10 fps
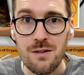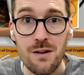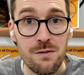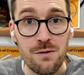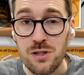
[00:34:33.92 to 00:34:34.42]

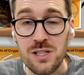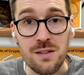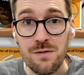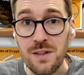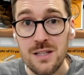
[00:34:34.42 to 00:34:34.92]
unfortunately,
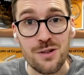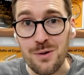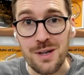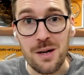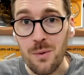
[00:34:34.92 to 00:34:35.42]
fees are
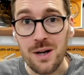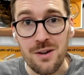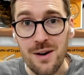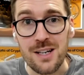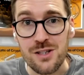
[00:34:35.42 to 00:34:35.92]
going in one
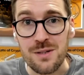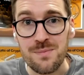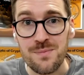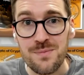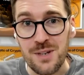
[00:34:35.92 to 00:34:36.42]
direction.
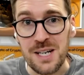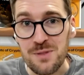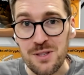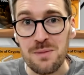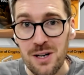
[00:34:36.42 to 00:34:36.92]
right?
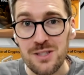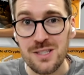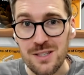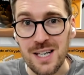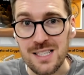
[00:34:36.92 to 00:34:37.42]
So the
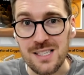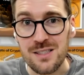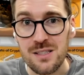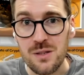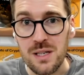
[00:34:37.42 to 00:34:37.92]
margins are getting
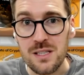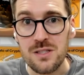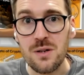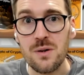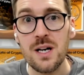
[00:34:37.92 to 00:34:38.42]
squeezed.
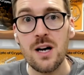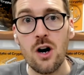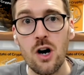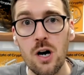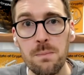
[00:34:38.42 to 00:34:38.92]
So
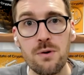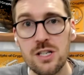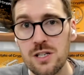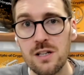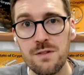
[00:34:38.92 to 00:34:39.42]

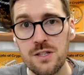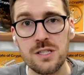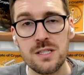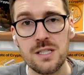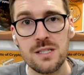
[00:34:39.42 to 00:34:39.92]
operational
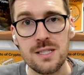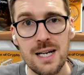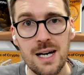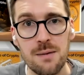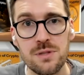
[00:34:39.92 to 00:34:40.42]
efficiencies is
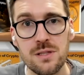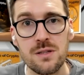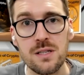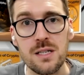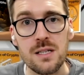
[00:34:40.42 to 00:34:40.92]

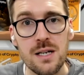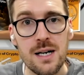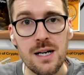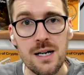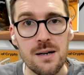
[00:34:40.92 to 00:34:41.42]
absolutely
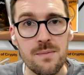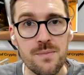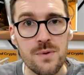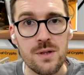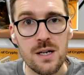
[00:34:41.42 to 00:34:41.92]

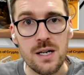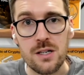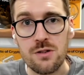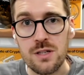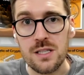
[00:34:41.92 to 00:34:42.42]

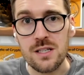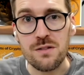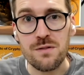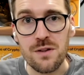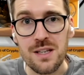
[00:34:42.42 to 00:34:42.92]
critical
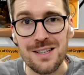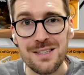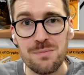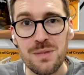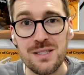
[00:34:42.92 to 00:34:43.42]
for
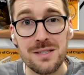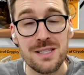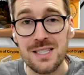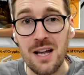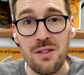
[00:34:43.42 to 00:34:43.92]
these
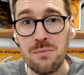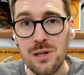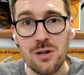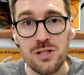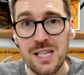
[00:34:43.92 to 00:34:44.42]
businesses, and I think
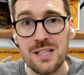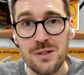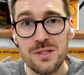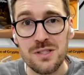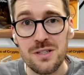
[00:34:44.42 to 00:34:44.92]
blockchain is
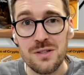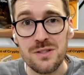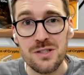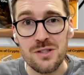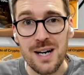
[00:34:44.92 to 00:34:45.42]
going to
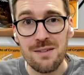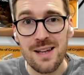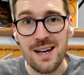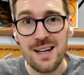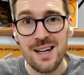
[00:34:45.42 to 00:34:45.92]
drive
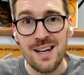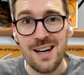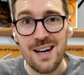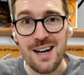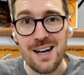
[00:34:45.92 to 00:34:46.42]
that.
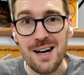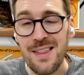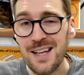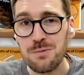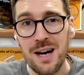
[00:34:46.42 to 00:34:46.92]

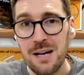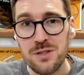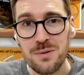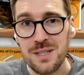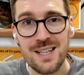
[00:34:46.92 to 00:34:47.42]
And that's why I'm
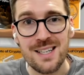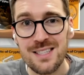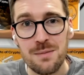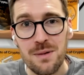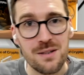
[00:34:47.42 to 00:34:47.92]
so
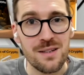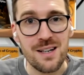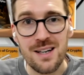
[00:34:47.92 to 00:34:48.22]
excited about